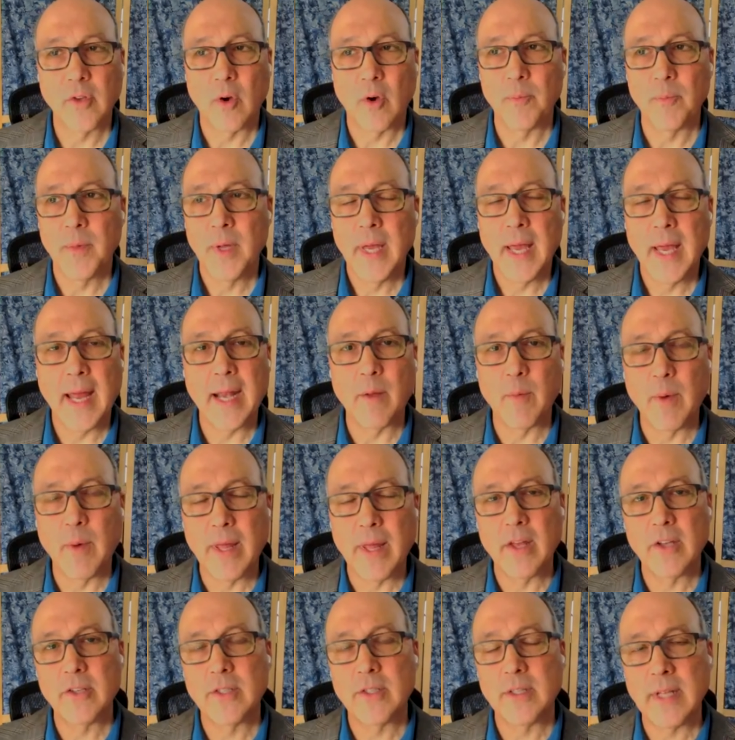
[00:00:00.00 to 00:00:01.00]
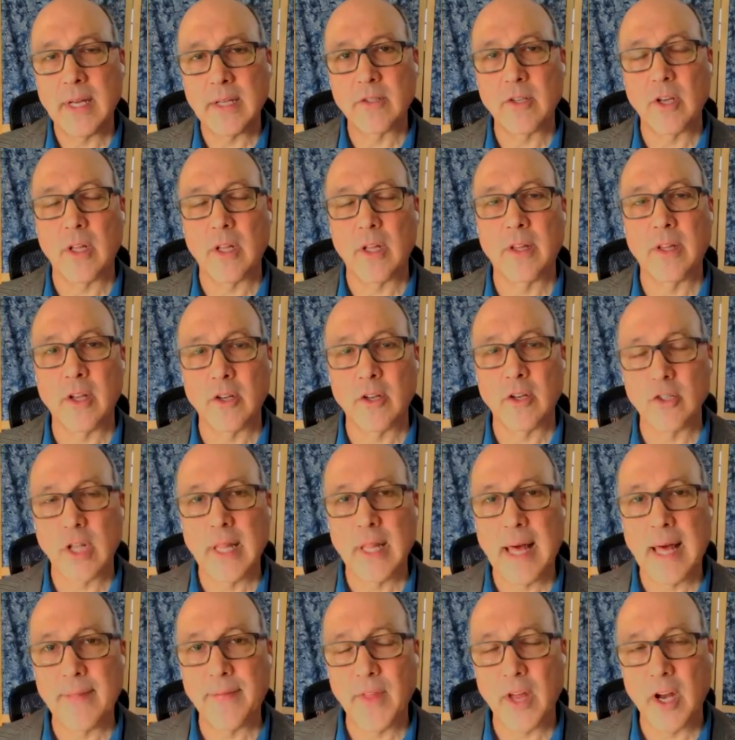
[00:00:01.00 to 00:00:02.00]
So anyway, there's a
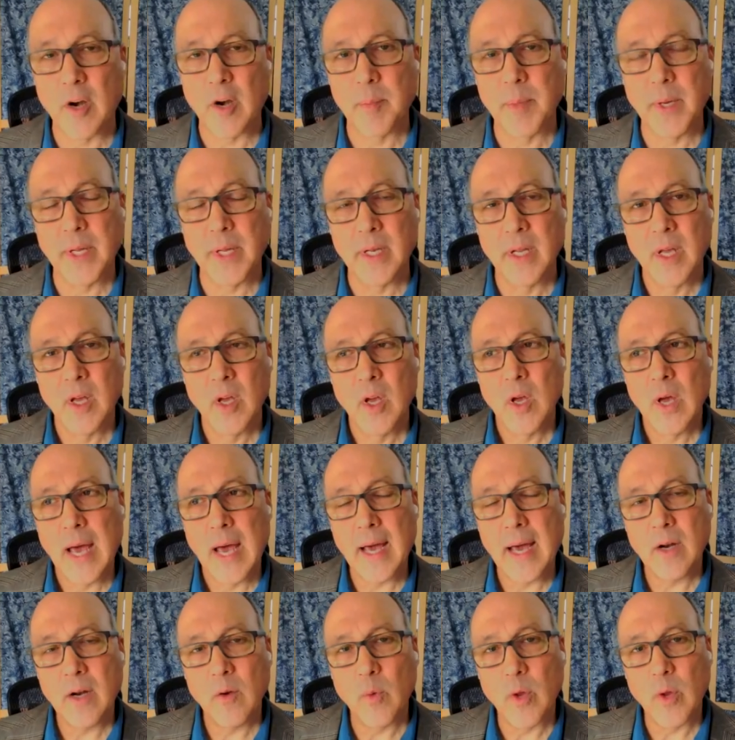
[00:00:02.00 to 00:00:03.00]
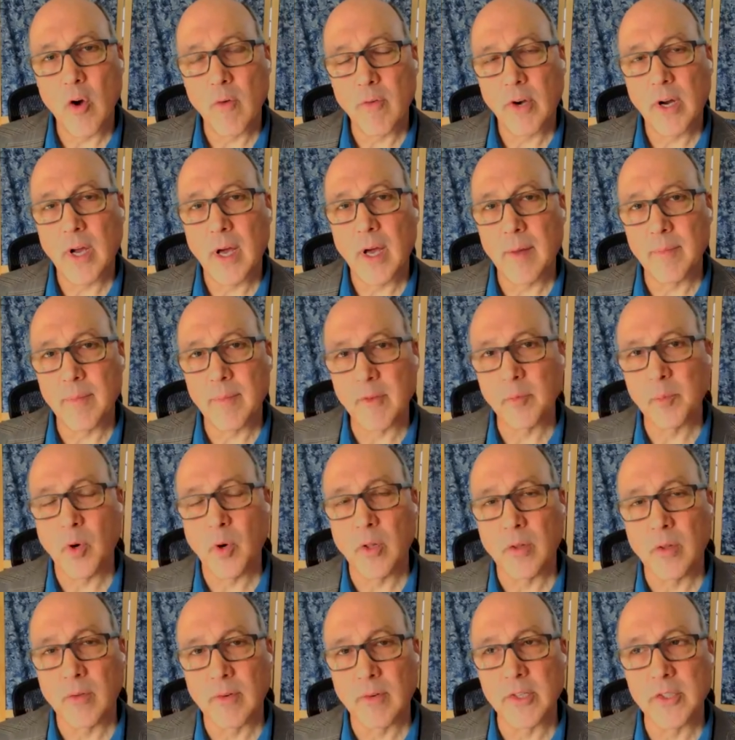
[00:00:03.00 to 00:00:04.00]
lot there, but how do we overcome this
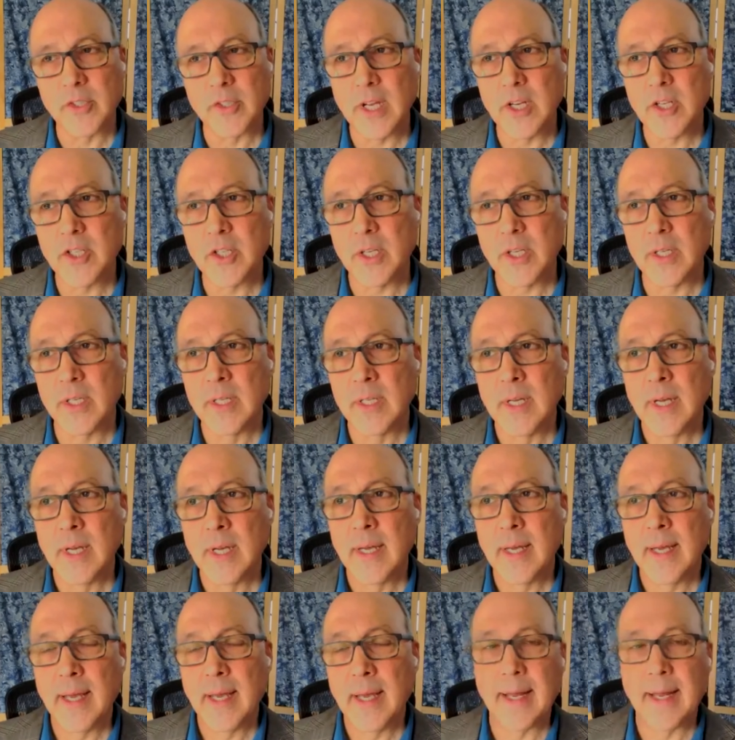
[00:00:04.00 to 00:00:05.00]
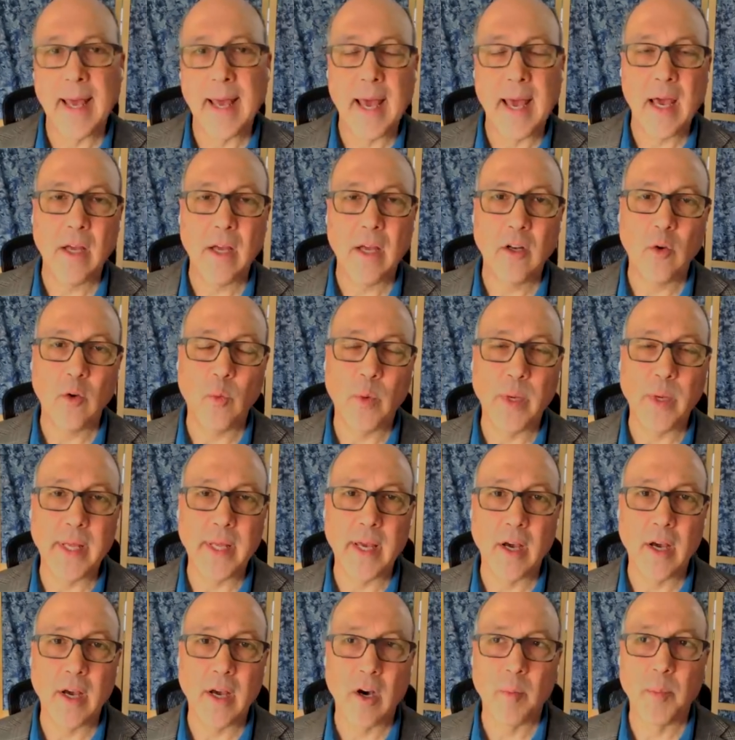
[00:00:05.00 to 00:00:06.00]
polarization, and how do we
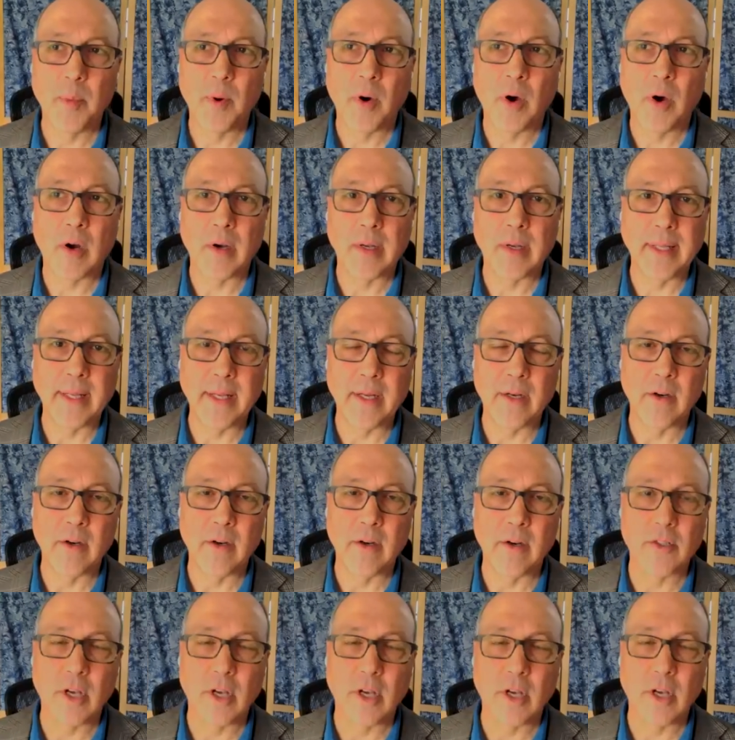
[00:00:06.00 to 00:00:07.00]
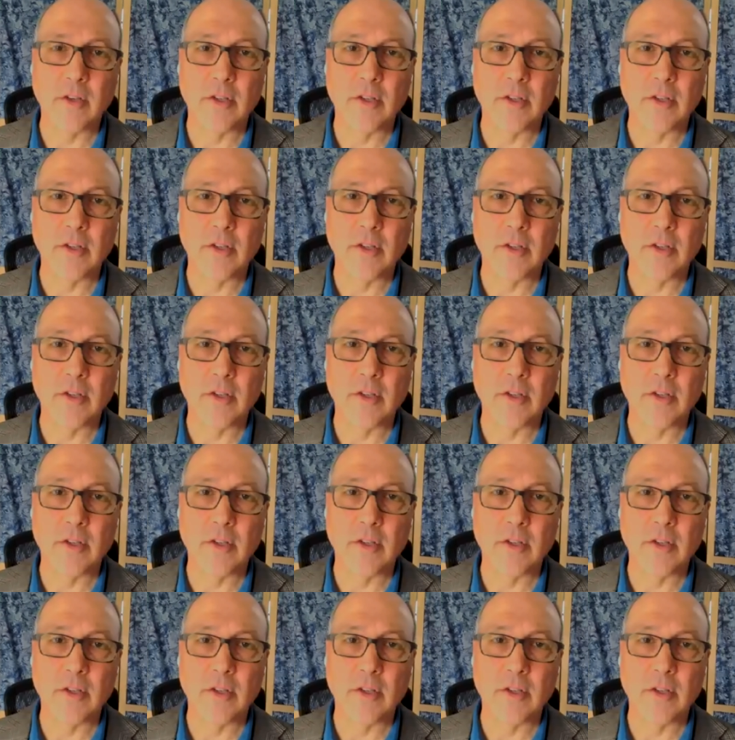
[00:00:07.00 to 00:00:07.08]
help our leaders